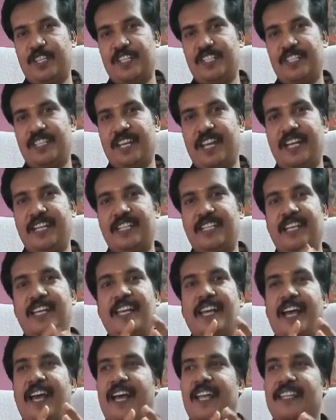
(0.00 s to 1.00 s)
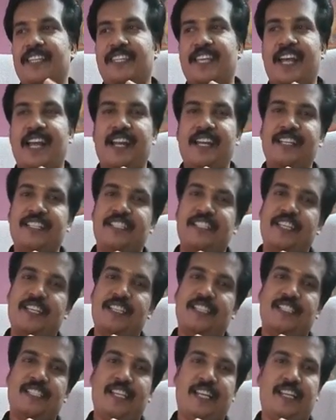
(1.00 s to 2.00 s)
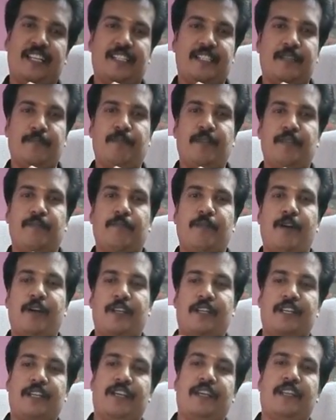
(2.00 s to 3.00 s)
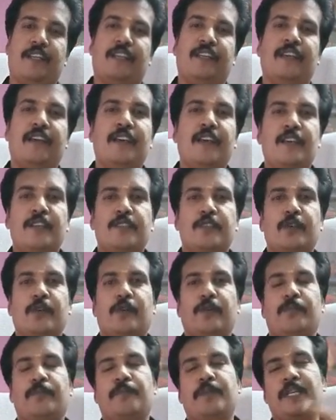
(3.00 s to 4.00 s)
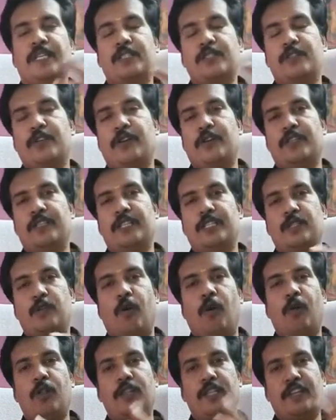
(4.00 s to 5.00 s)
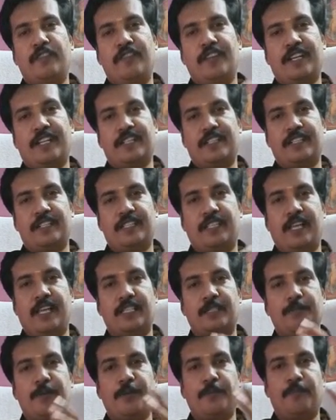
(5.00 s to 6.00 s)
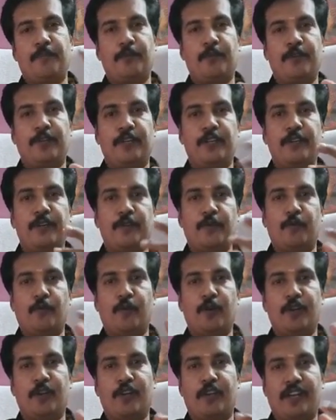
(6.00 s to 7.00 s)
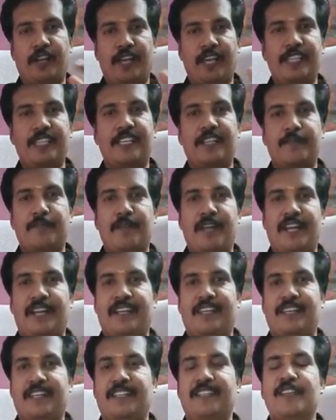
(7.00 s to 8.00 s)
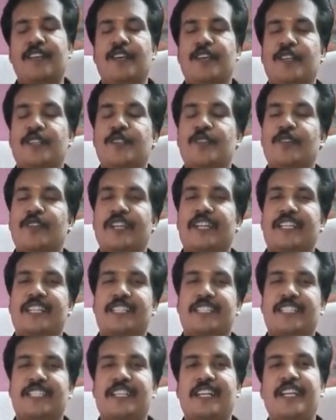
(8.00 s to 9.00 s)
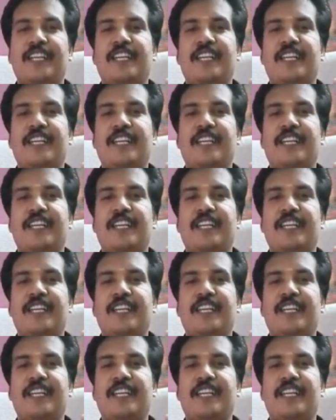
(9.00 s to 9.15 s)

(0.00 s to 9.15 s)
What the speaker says: site, and third is a selectable marker. So based on this, all the vectors has been put into one or other manner. So let us study